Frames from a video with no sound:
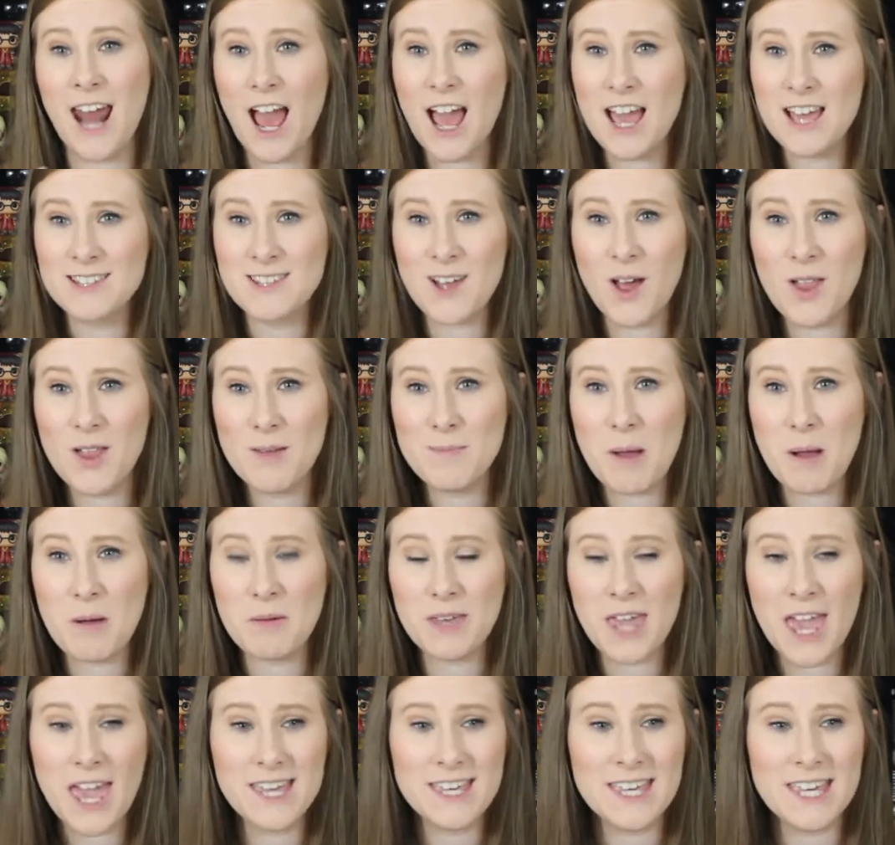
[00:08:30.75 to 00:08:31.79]
it's all
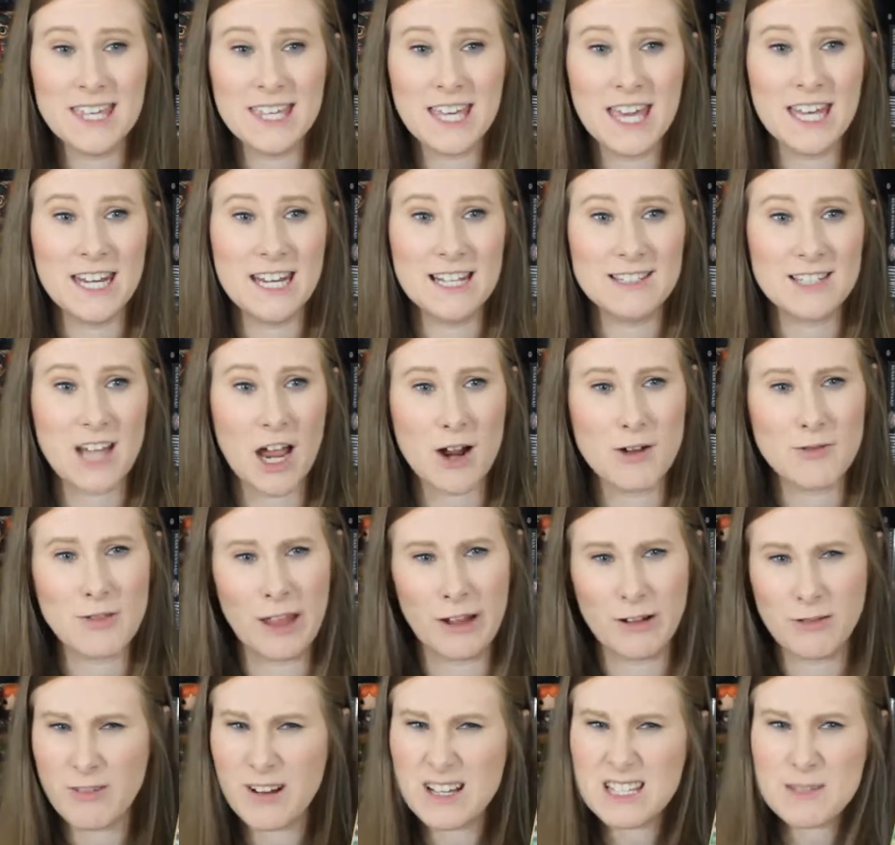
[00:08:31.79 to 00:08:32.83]
about caking, and it's got,
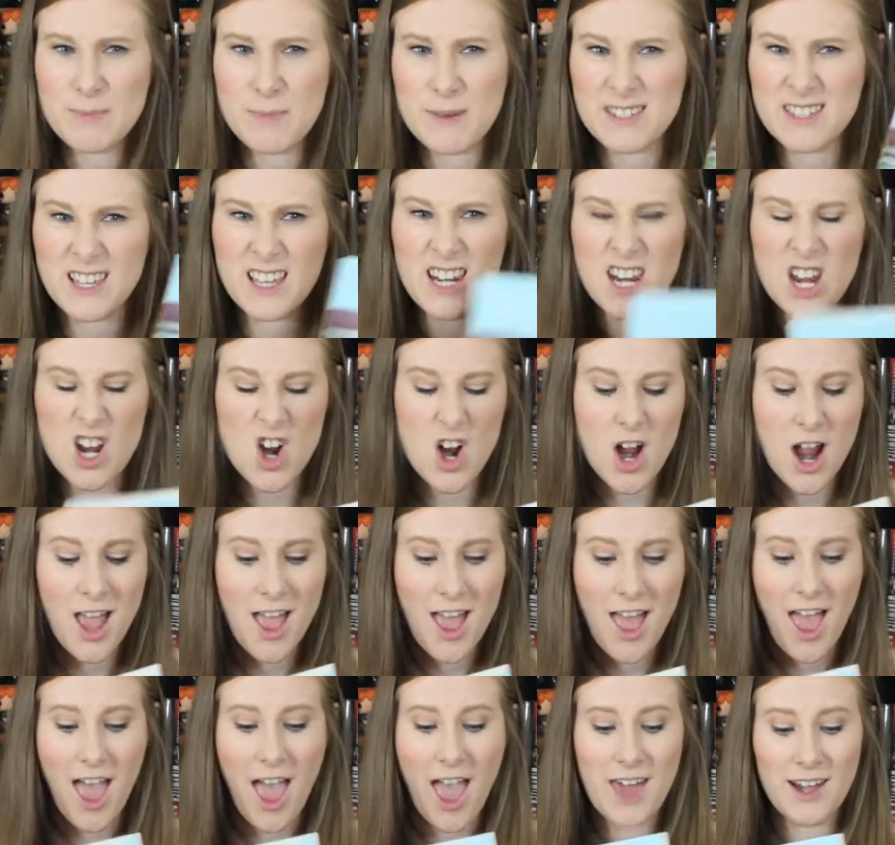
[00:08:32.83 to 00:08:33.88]
like, recipes in here,
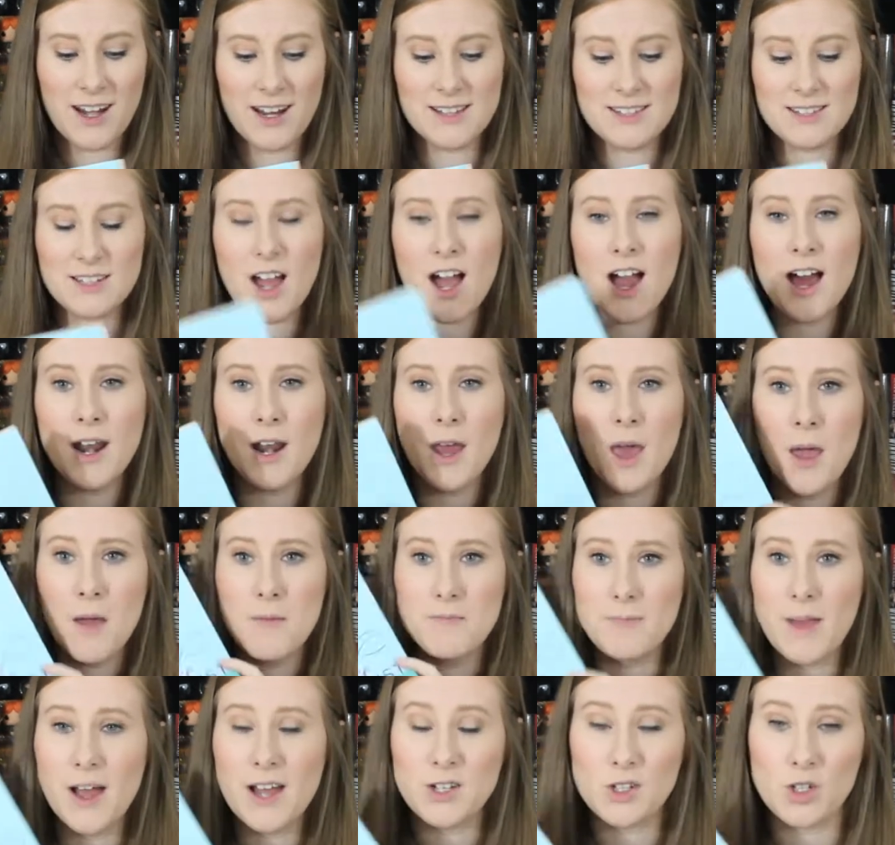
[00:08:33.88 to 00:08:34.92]
and it's got
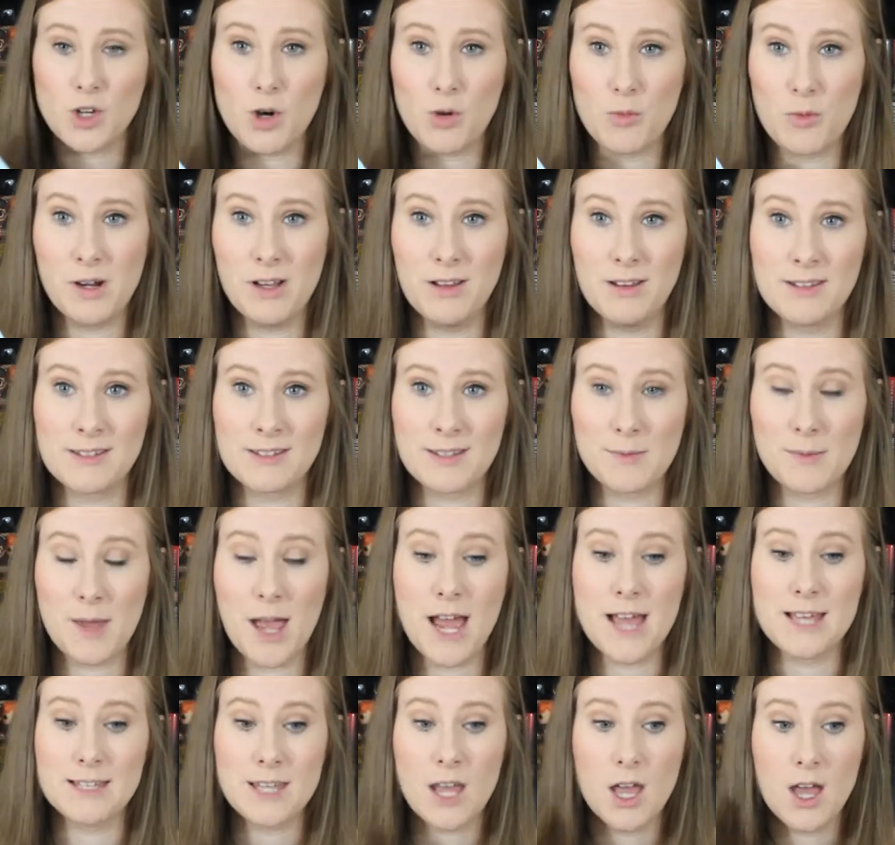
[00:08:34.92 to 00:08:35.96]
magical realism,
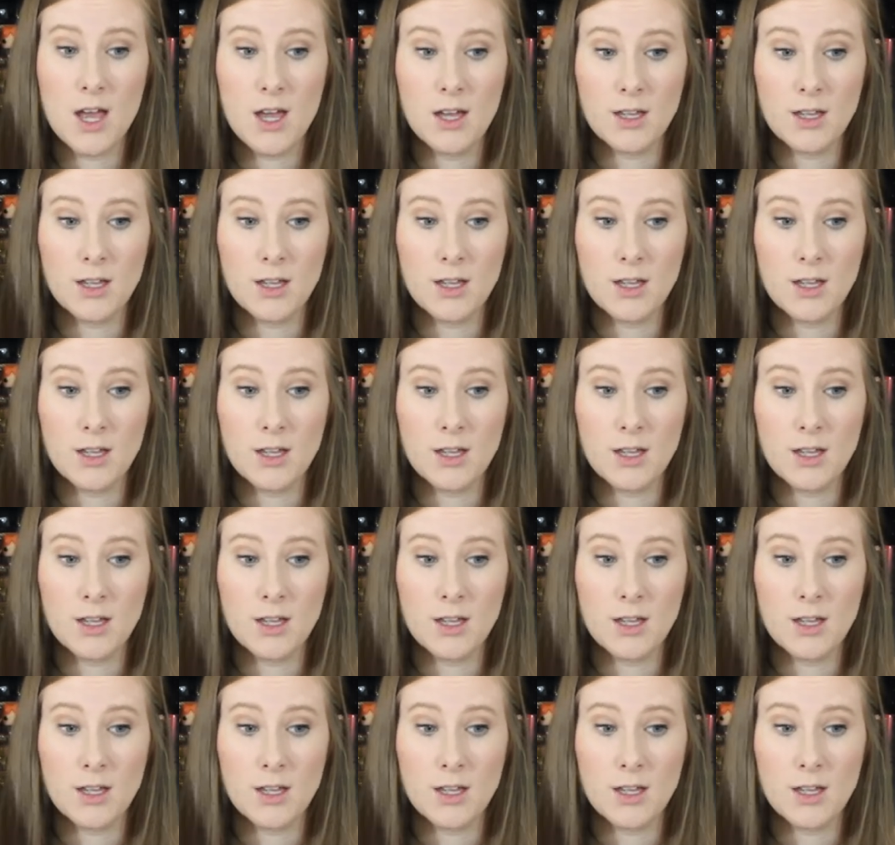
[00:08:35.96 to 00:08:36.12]
guys.